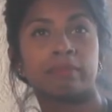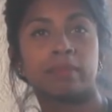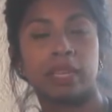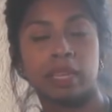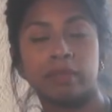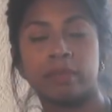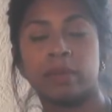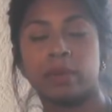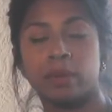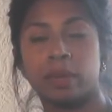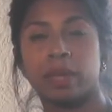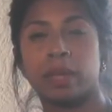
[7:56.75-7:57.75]
Like
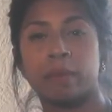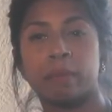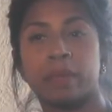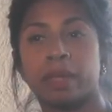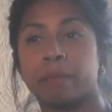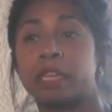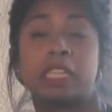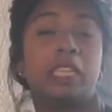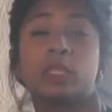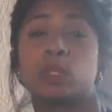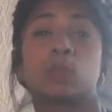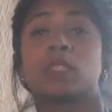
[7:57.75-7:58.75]
my
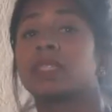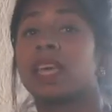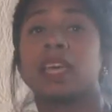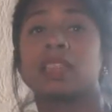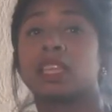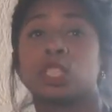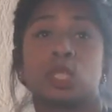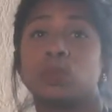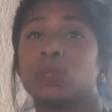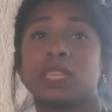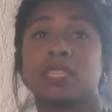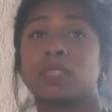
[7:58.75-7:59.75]
teachers would say that she
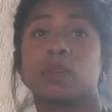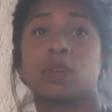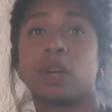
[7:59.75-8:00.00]
would need to go